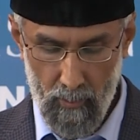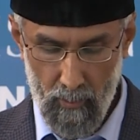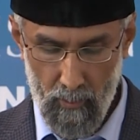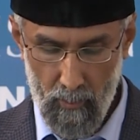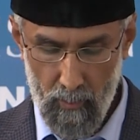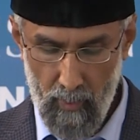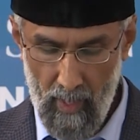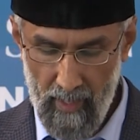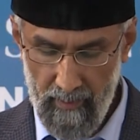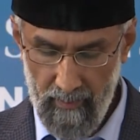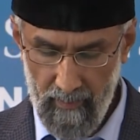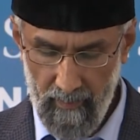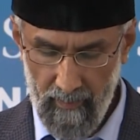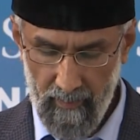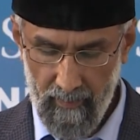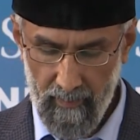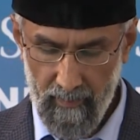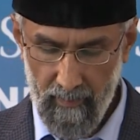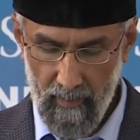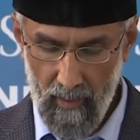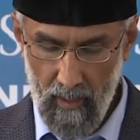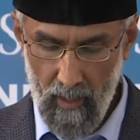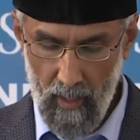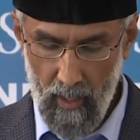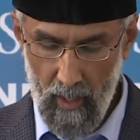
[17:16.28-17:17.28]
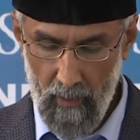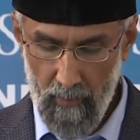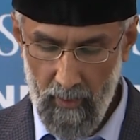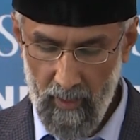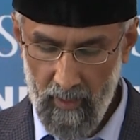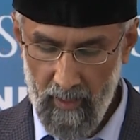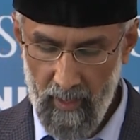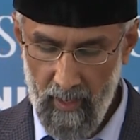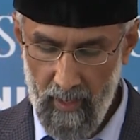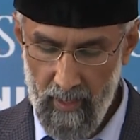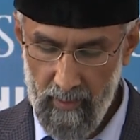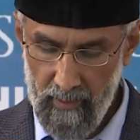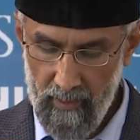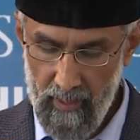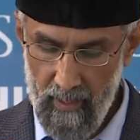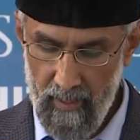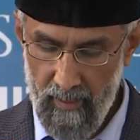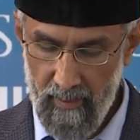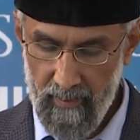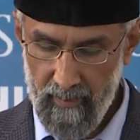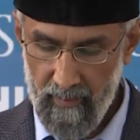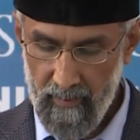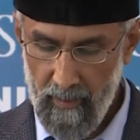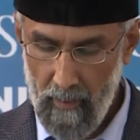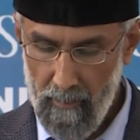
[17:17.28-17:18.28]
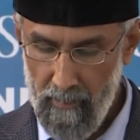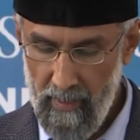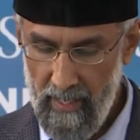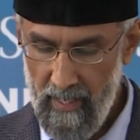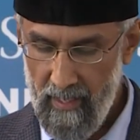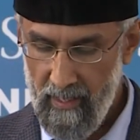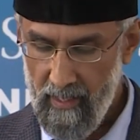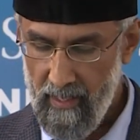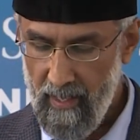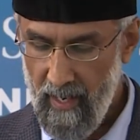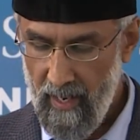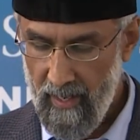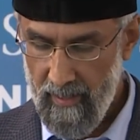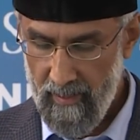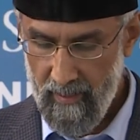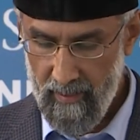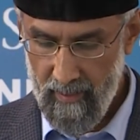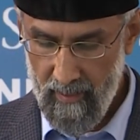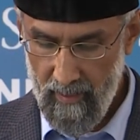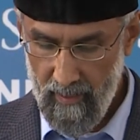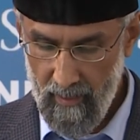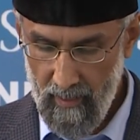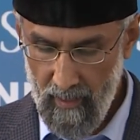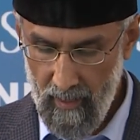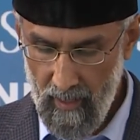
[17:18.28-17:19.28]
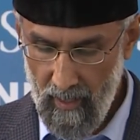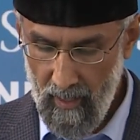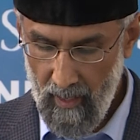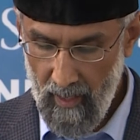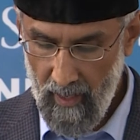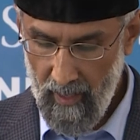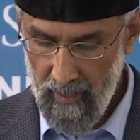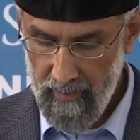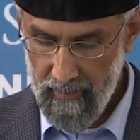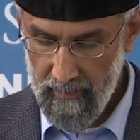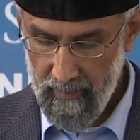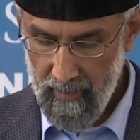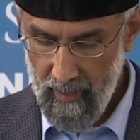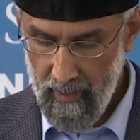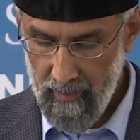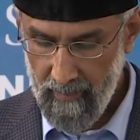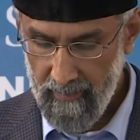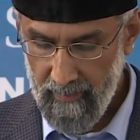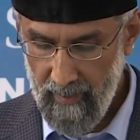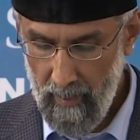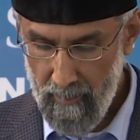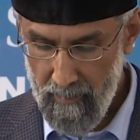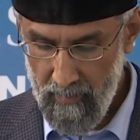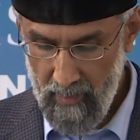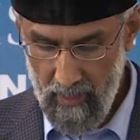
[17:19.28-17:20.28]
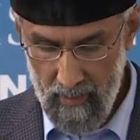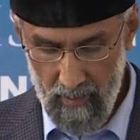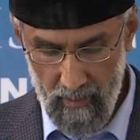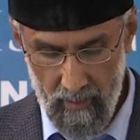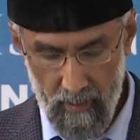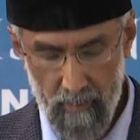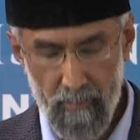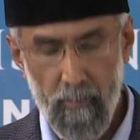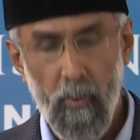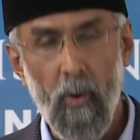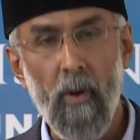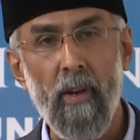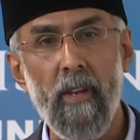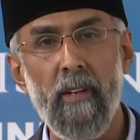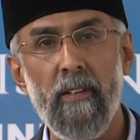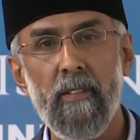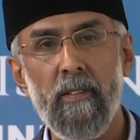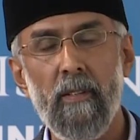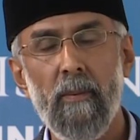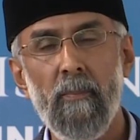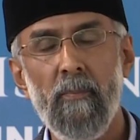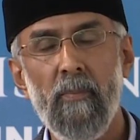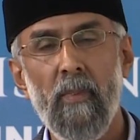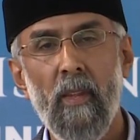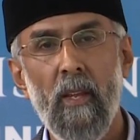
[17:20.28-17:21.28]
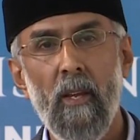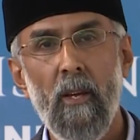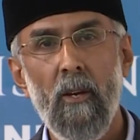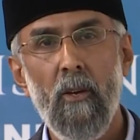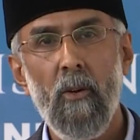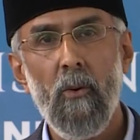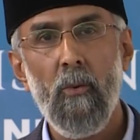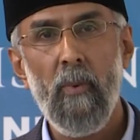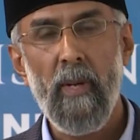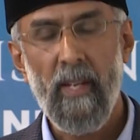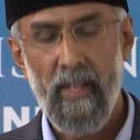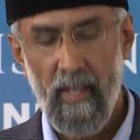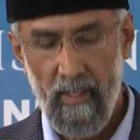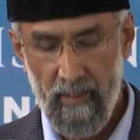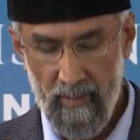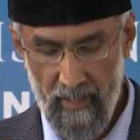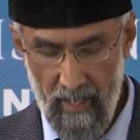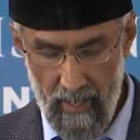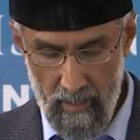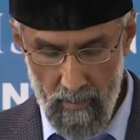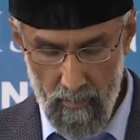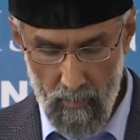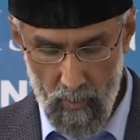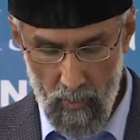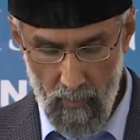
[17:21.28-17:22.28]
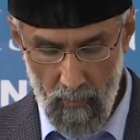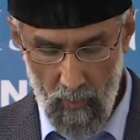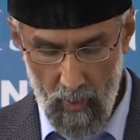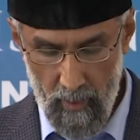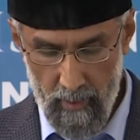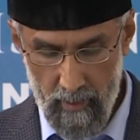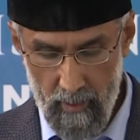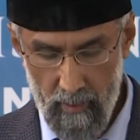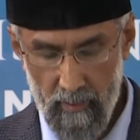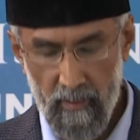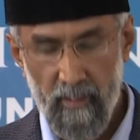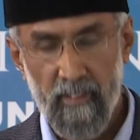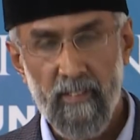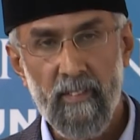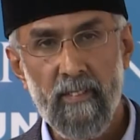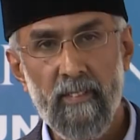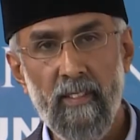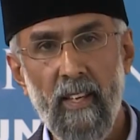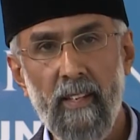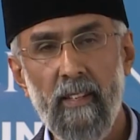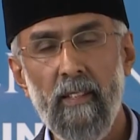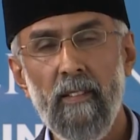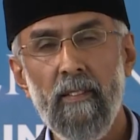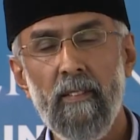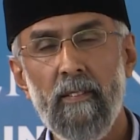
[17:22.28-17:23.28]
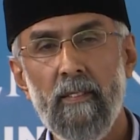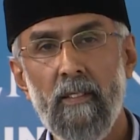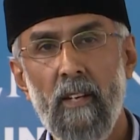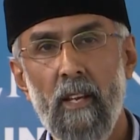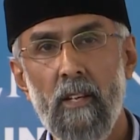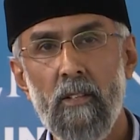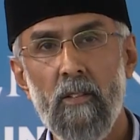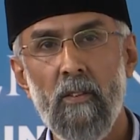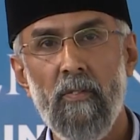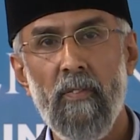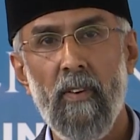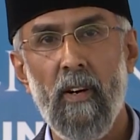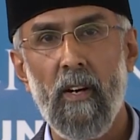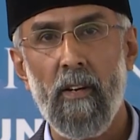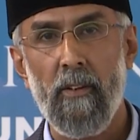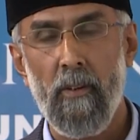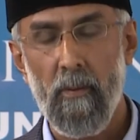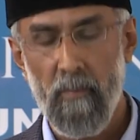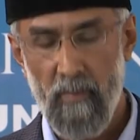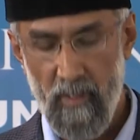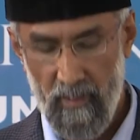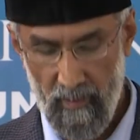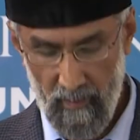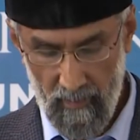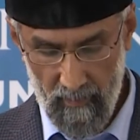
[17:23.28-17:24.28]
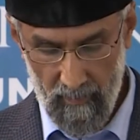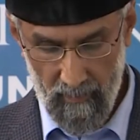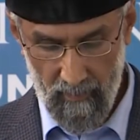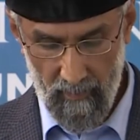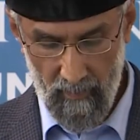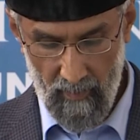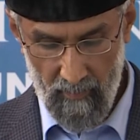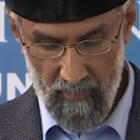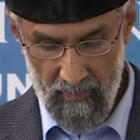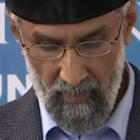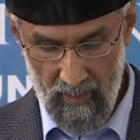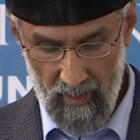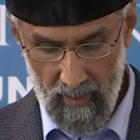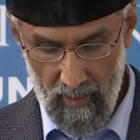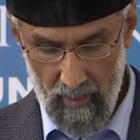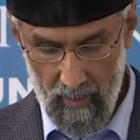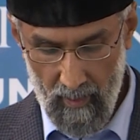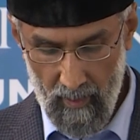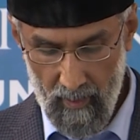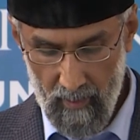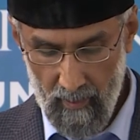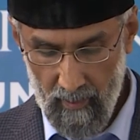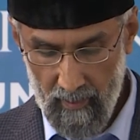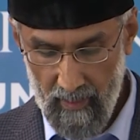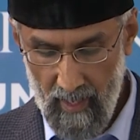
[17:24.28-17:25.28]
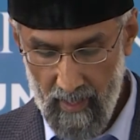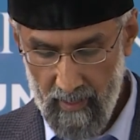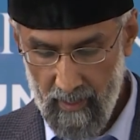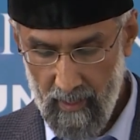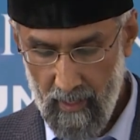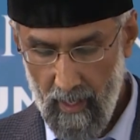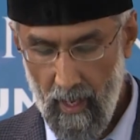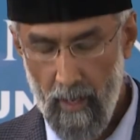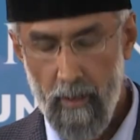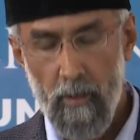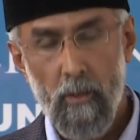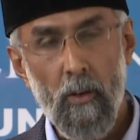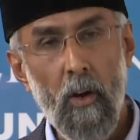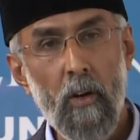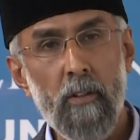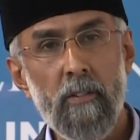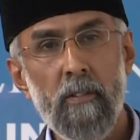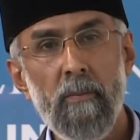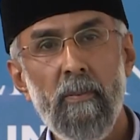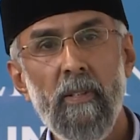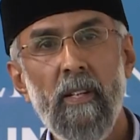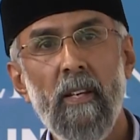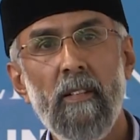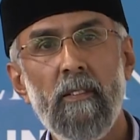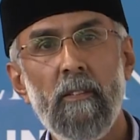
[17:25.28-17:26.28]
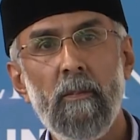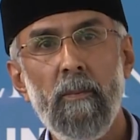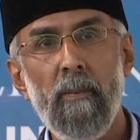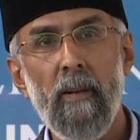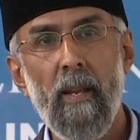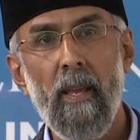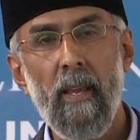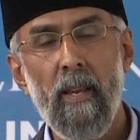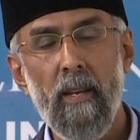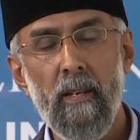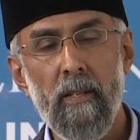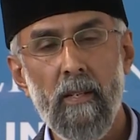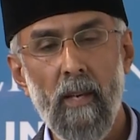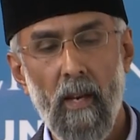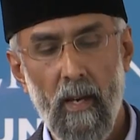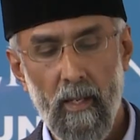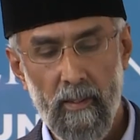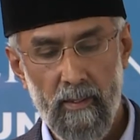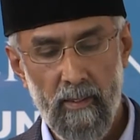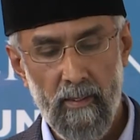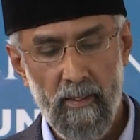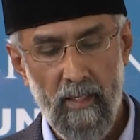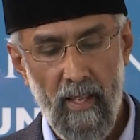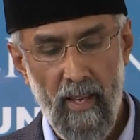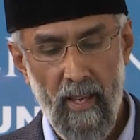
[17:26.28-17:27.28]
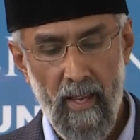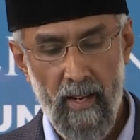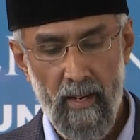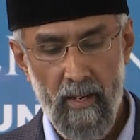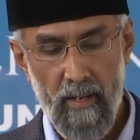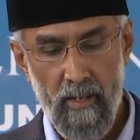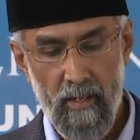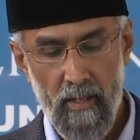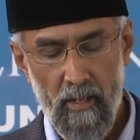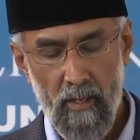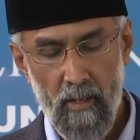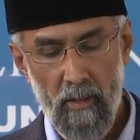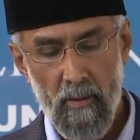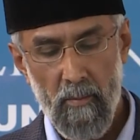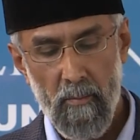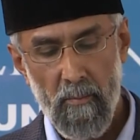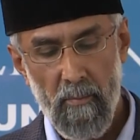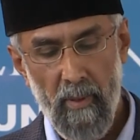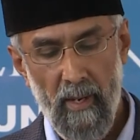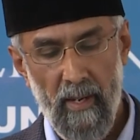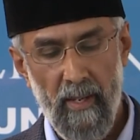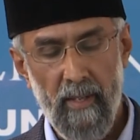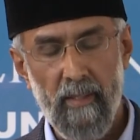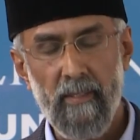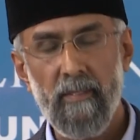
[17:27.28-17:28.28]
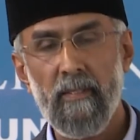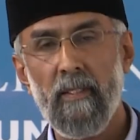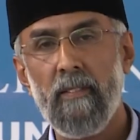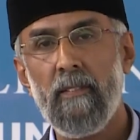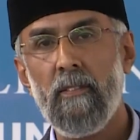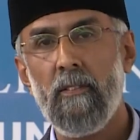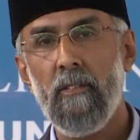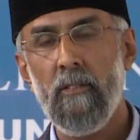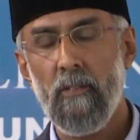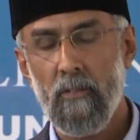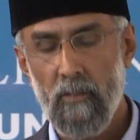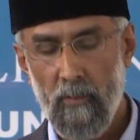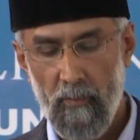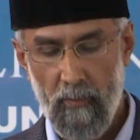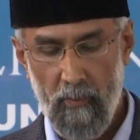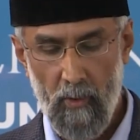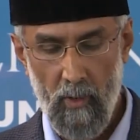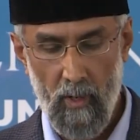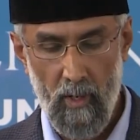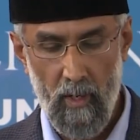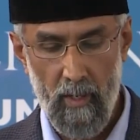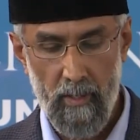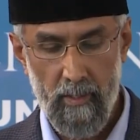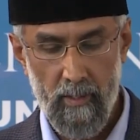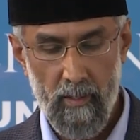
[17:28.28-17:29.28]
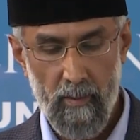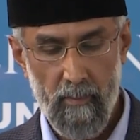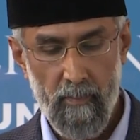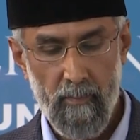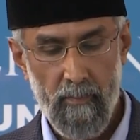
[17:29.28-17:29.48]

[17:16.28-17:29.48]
Once our atheist Tabligh guest has accepted the point, we can then move on to the second stage of arguments that cannot be explained other than by existence of God.